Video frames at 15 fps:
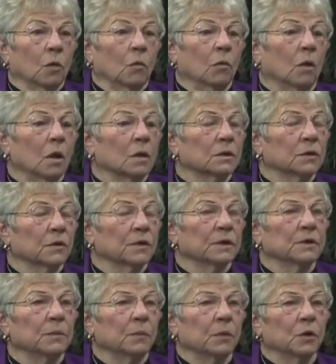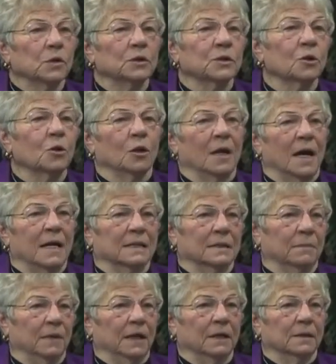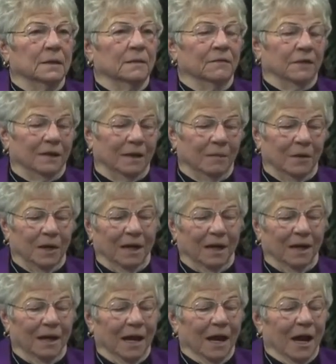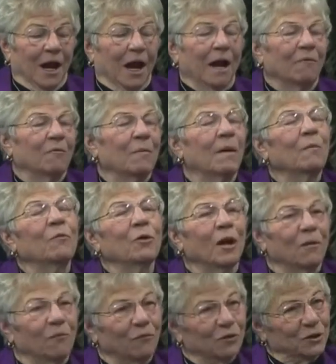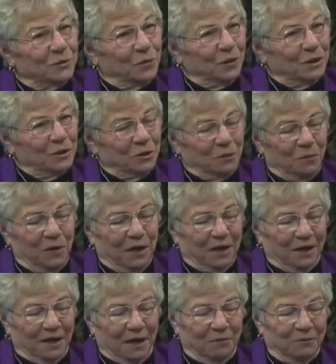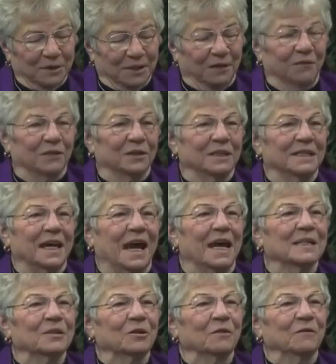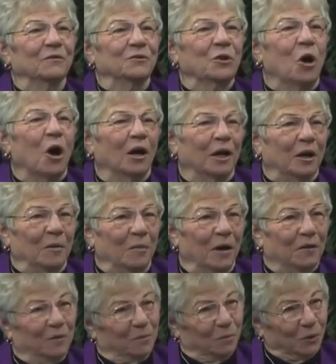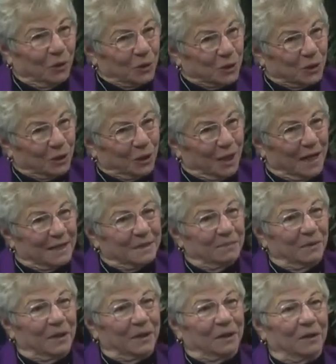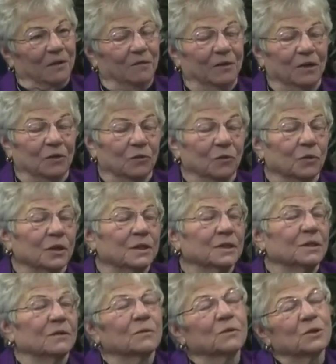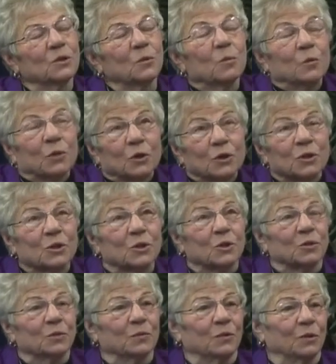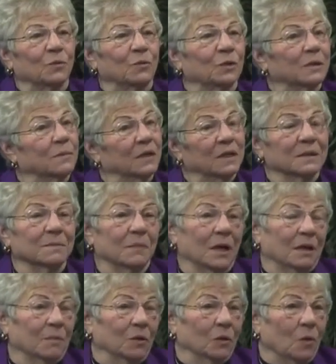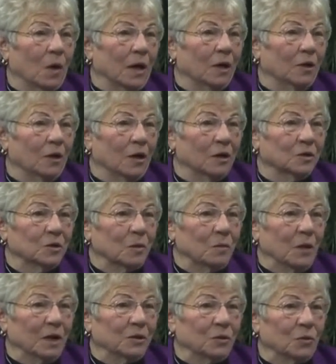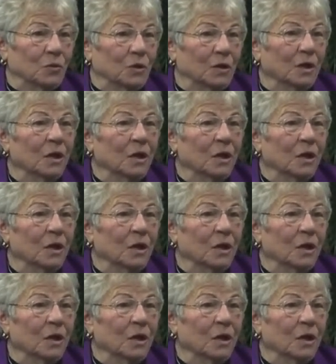Well, also there's a personal aspect of it. I mean, I remember when I first went to the meeting, I was given the task of talking about the personal aspect of it, and the reason it was so personal to me was because Mike McGuire knocked on my door.